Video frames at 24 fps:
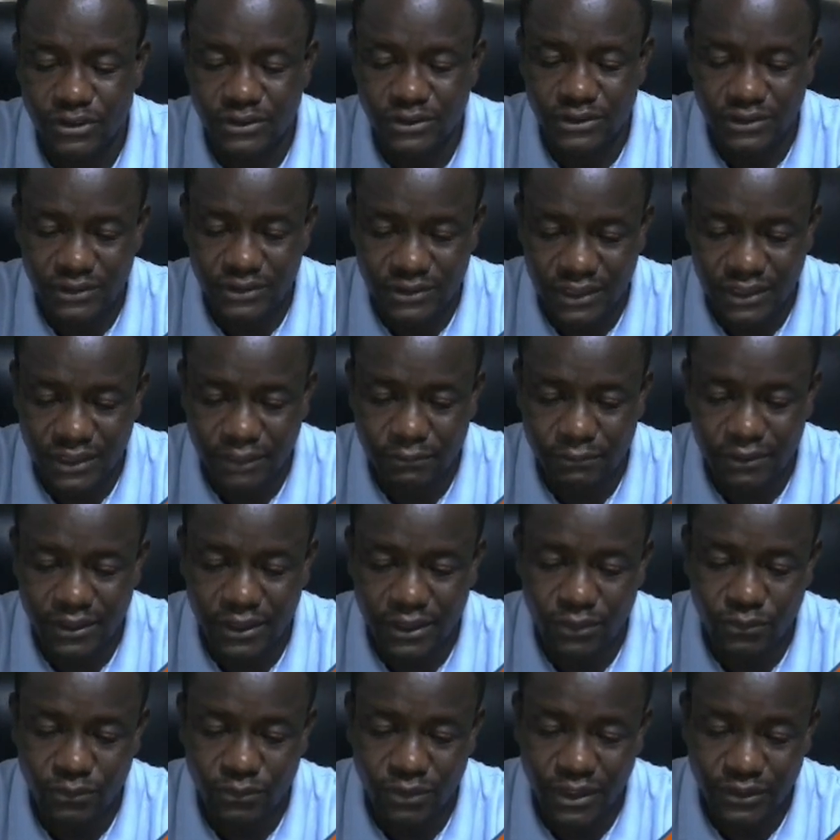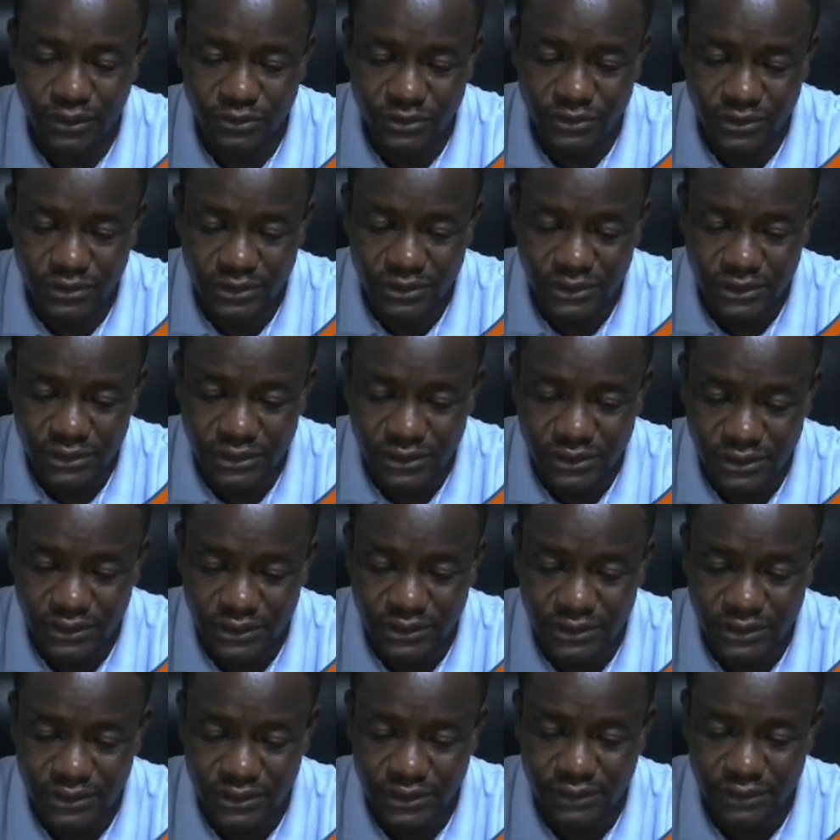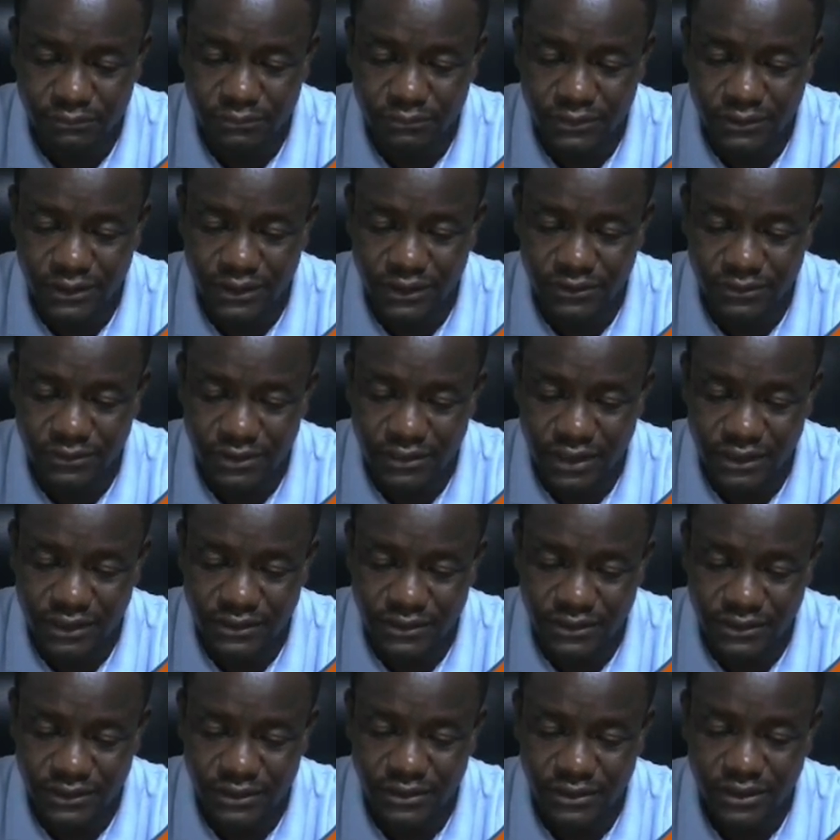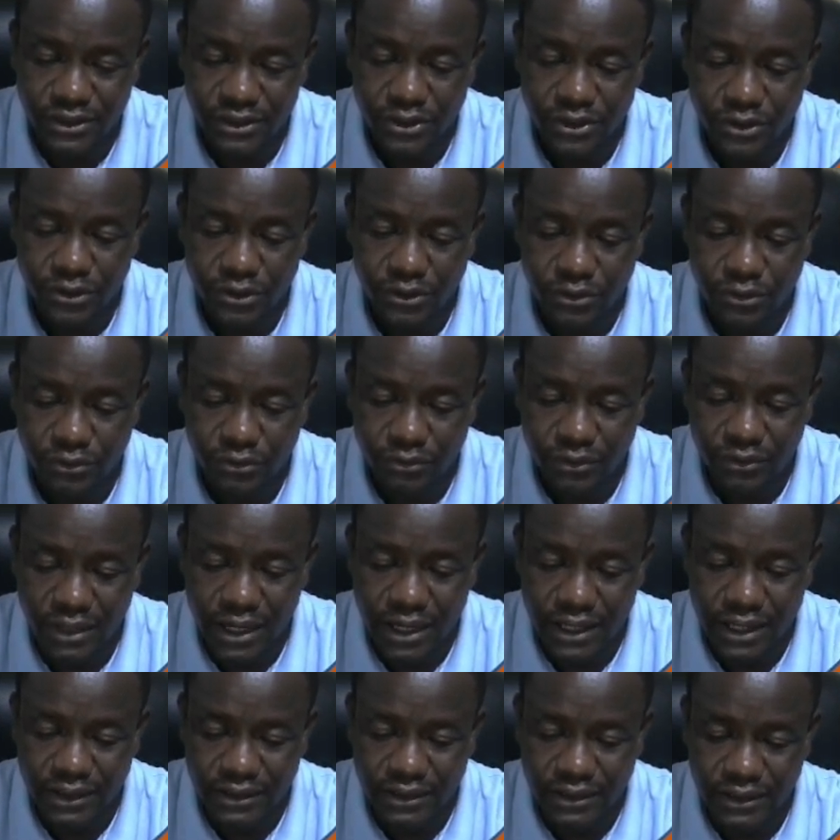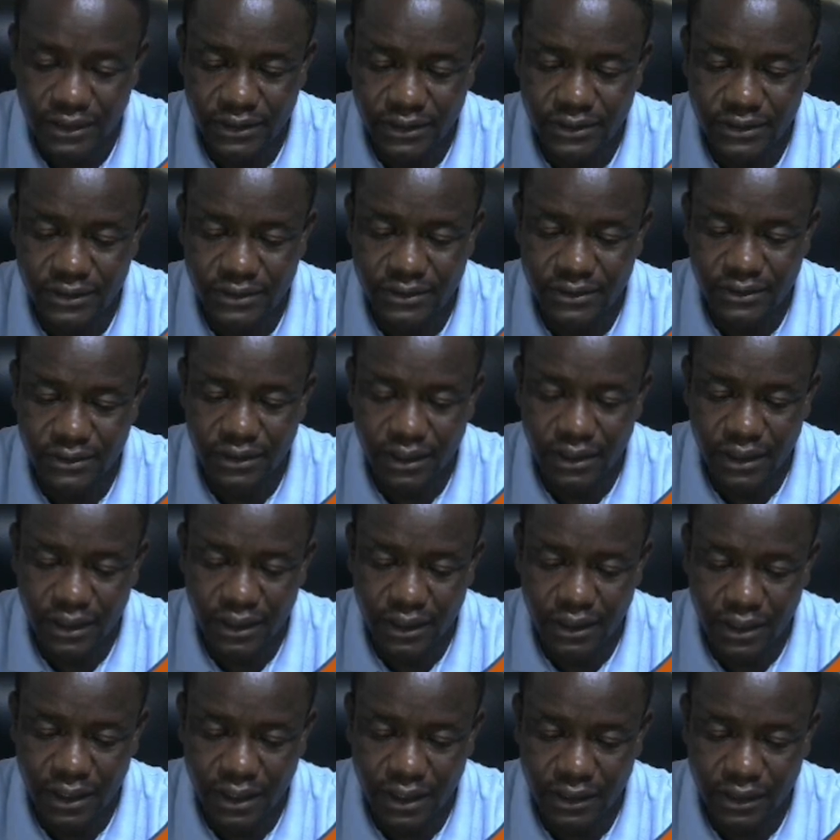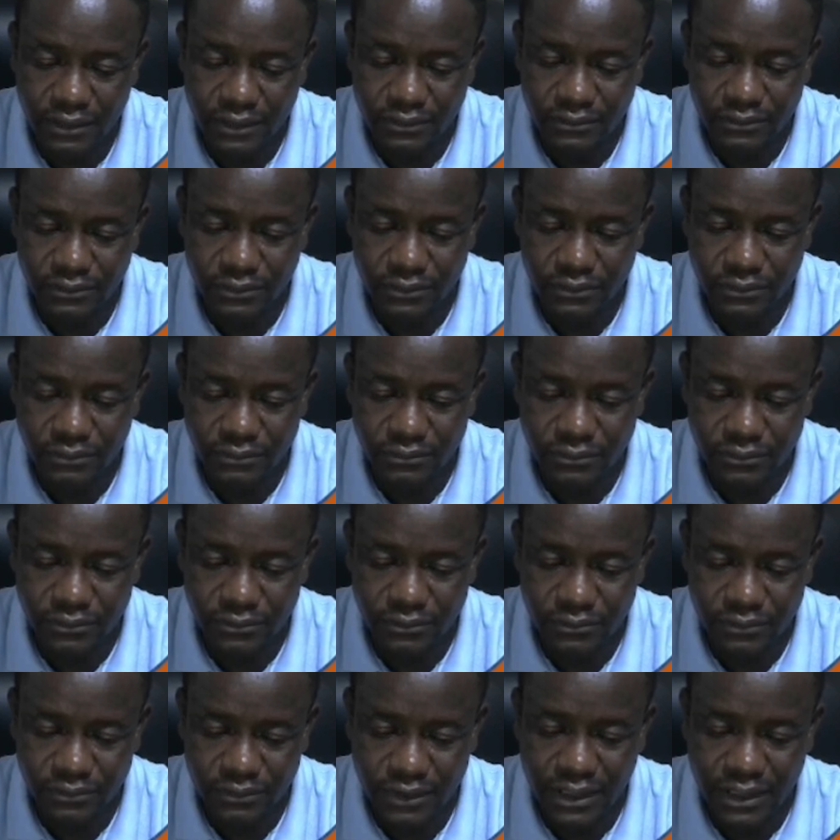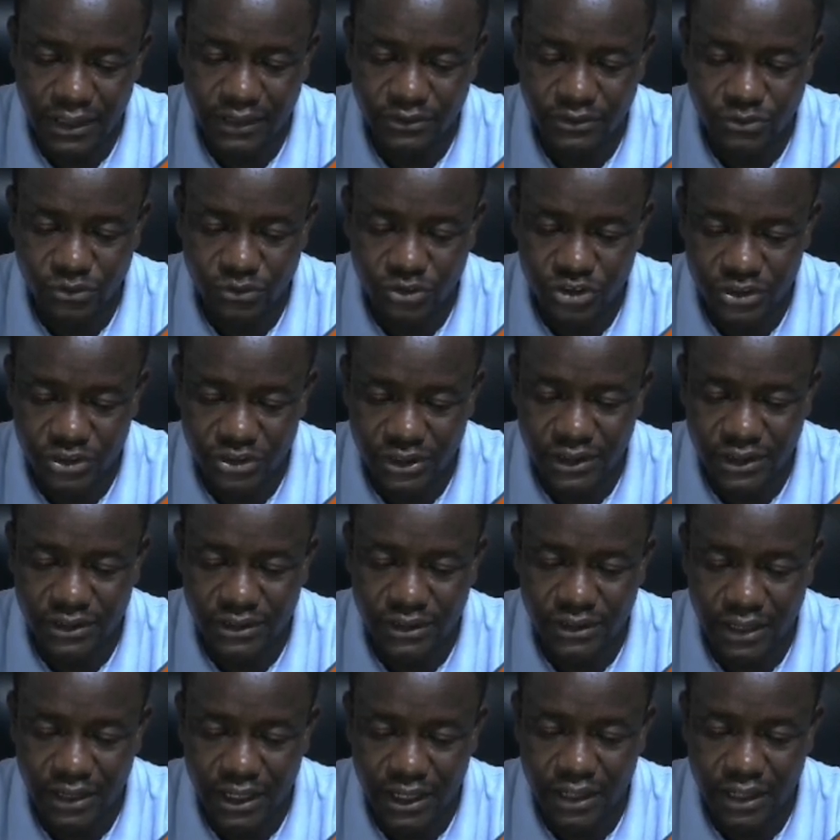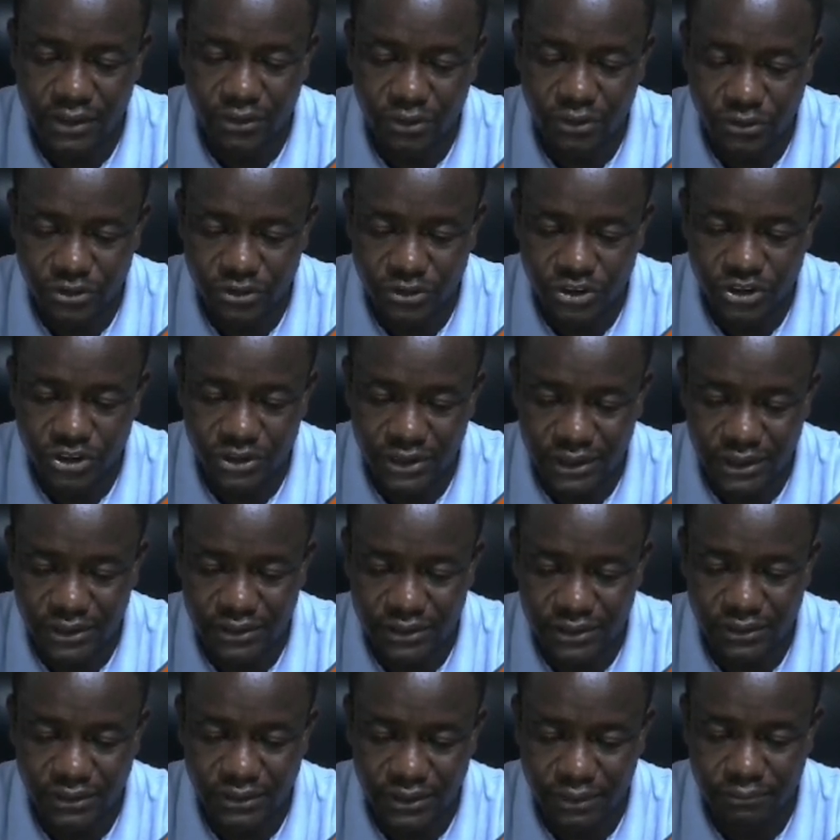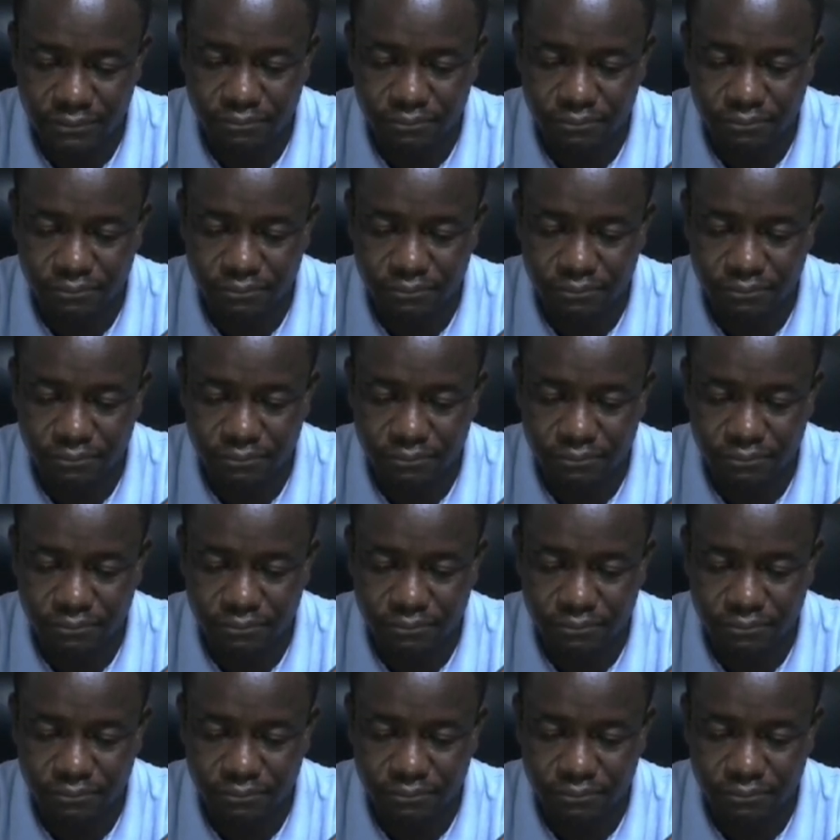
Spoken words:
This time around we are using this same text. You can see you can click, and that's to check and uncheck them.